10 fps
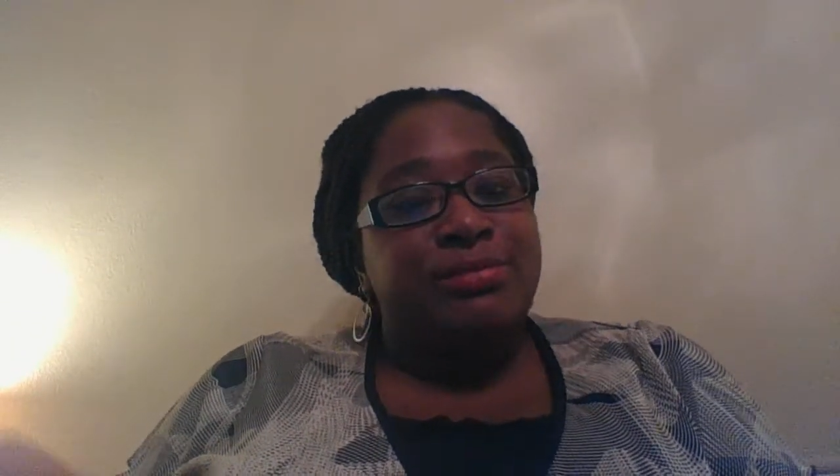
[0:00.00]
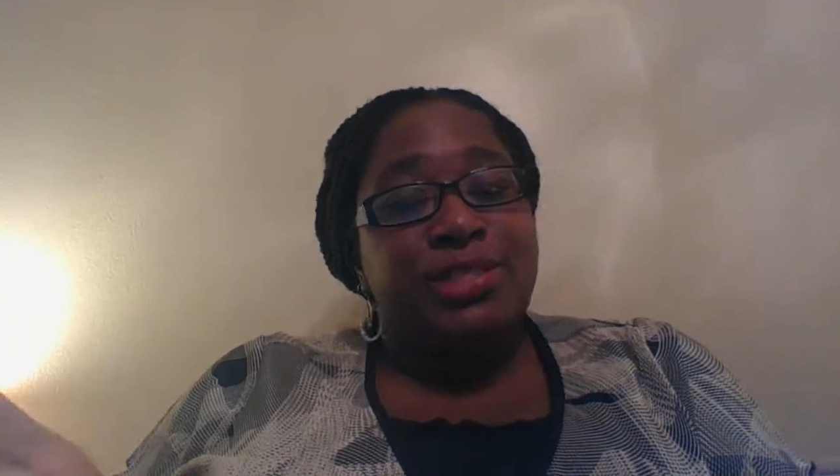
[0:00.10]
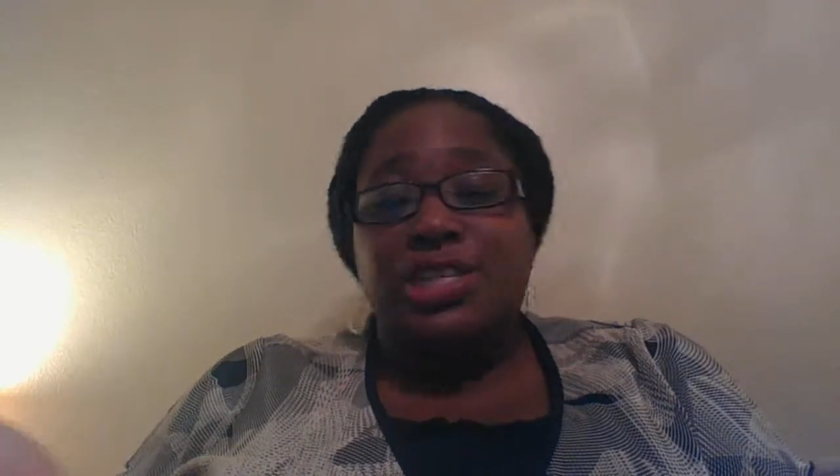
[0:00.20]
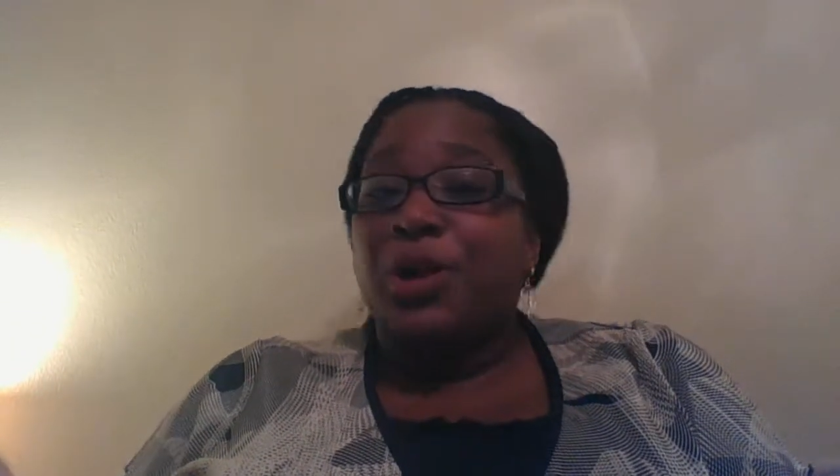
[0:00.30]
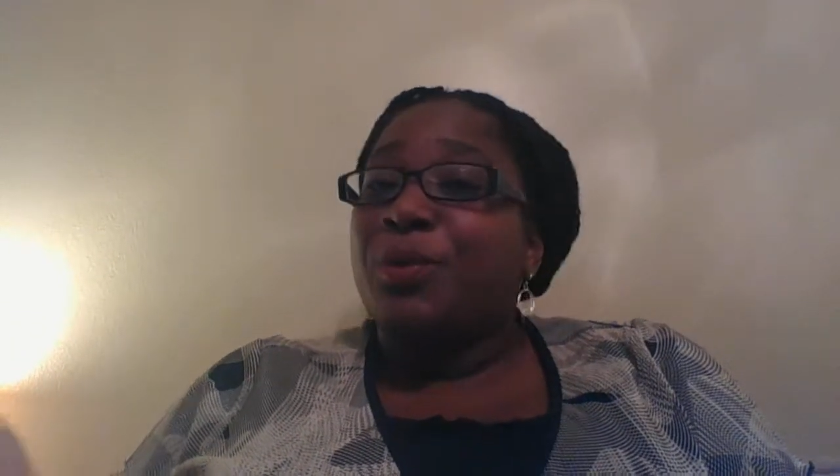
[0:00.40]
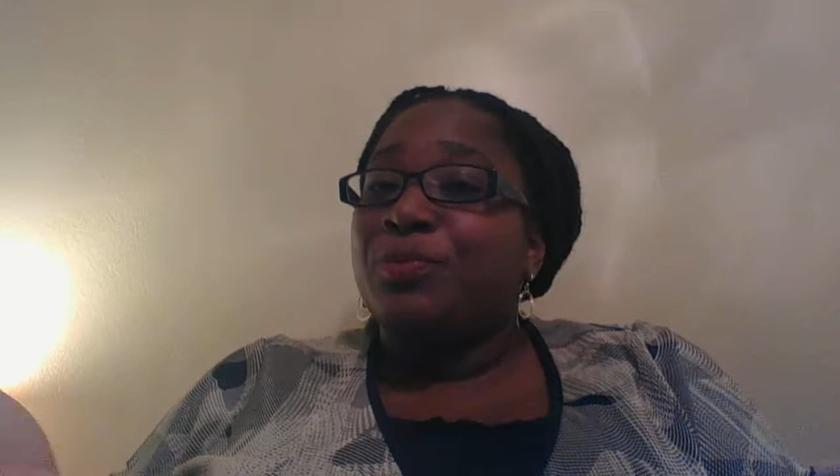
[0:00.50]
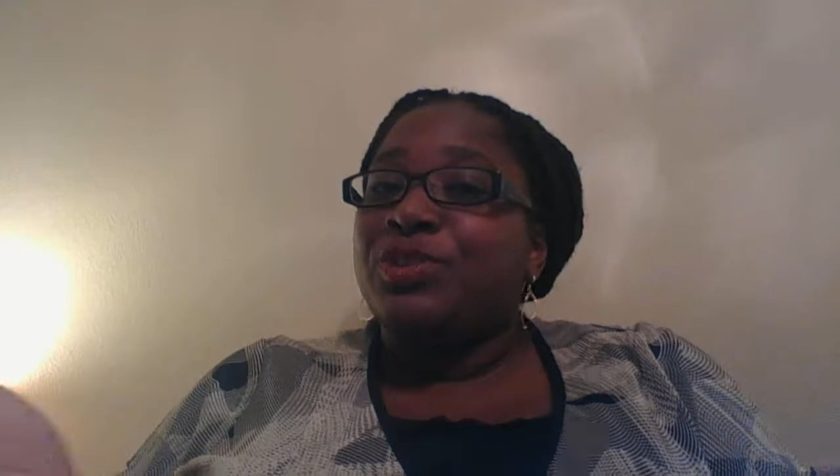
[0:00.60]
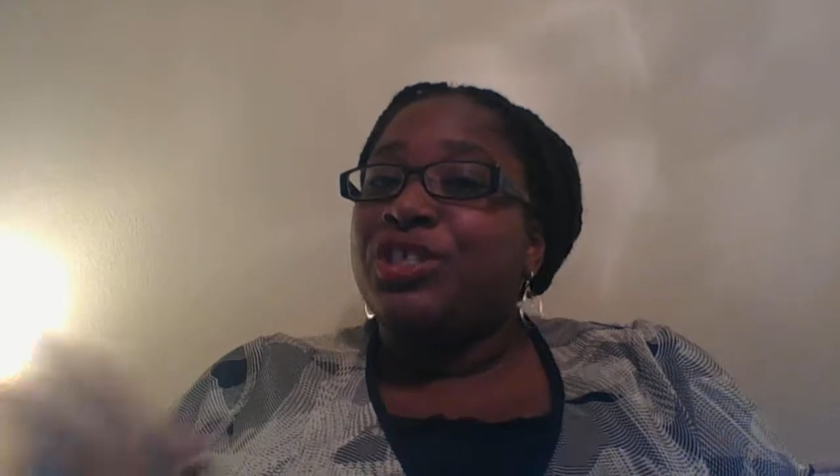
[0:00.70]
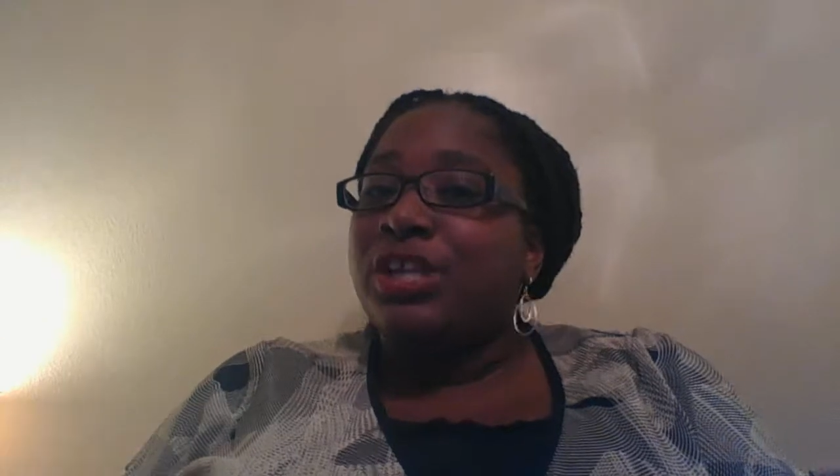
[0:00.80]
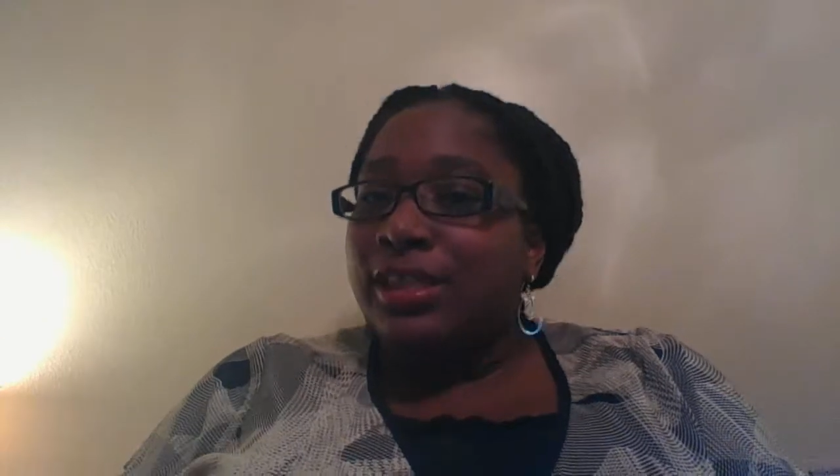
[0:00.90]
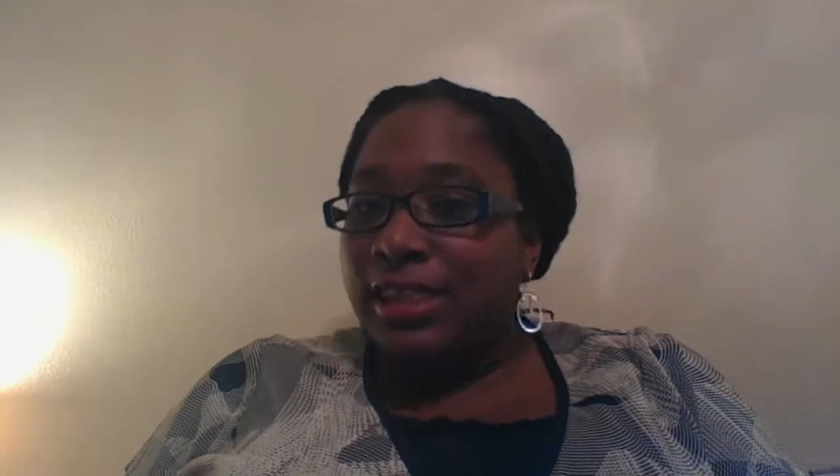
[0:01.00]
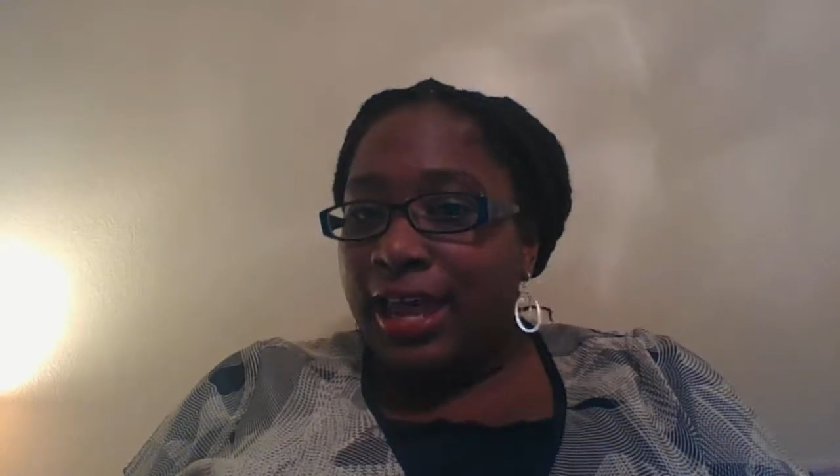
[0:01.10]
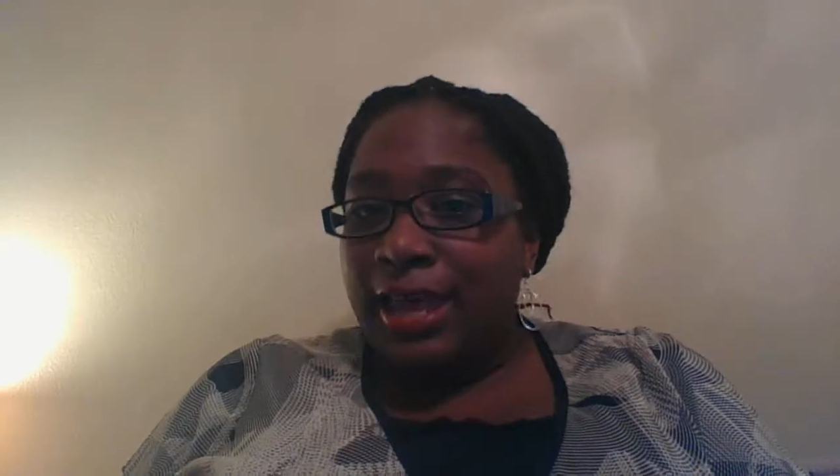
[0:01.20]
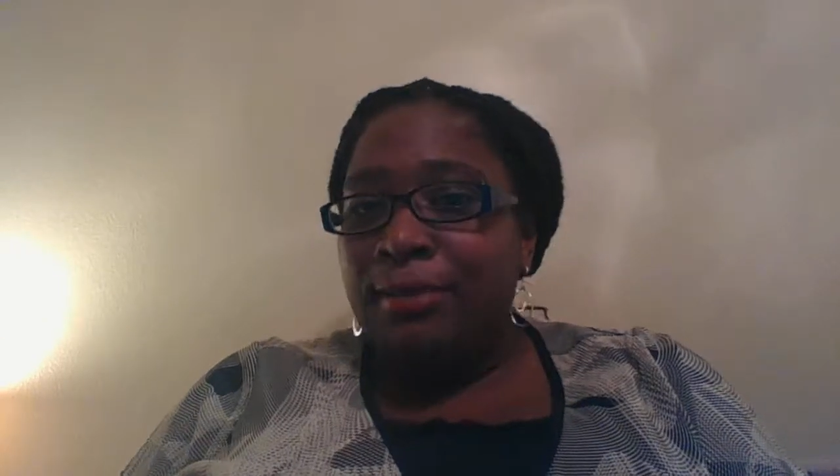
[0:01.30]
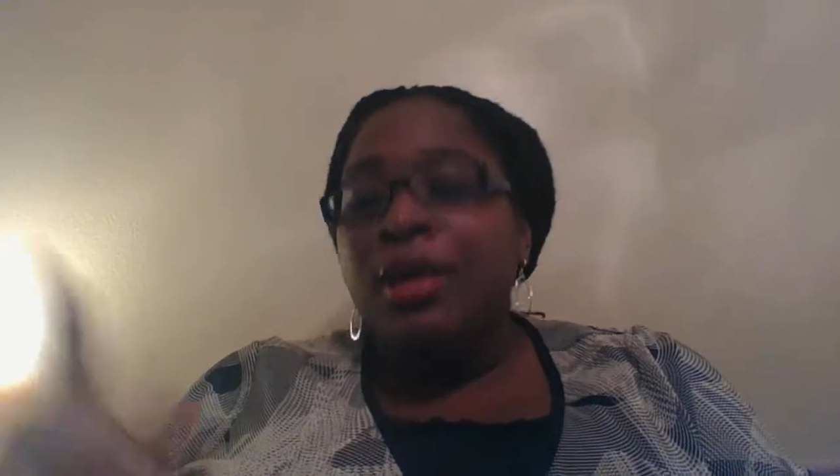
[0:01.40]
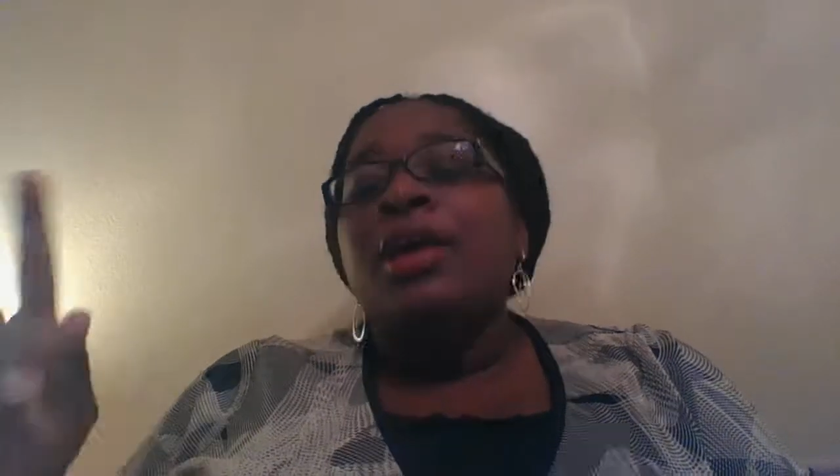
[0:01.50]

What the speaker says: So check that